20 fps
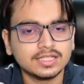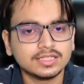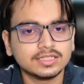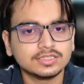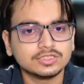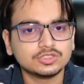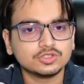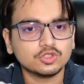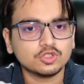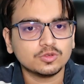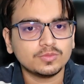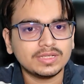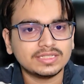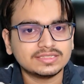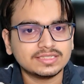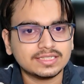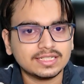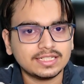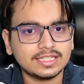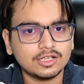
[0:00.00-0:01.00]
So
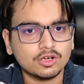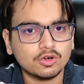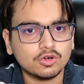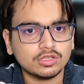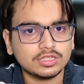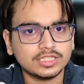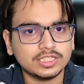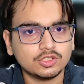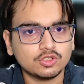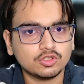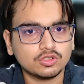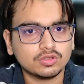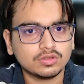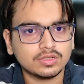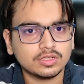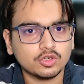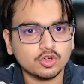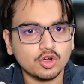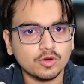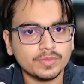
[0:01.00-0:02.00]
basically all the
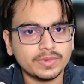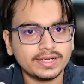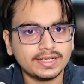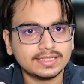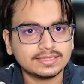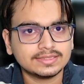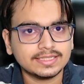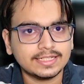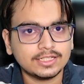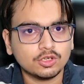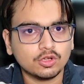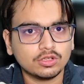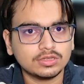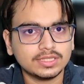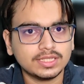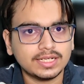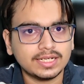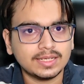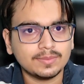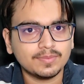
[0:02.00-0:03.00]
comments and all
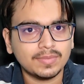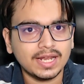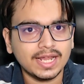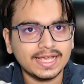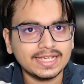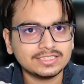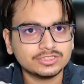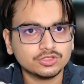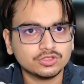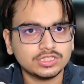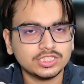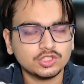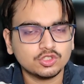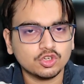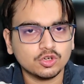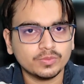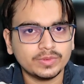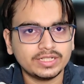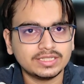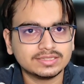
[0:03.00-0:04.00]
the replies on the
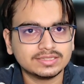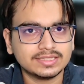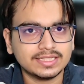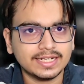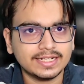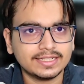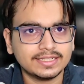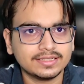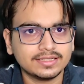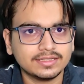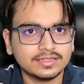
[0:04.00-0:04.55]
comments that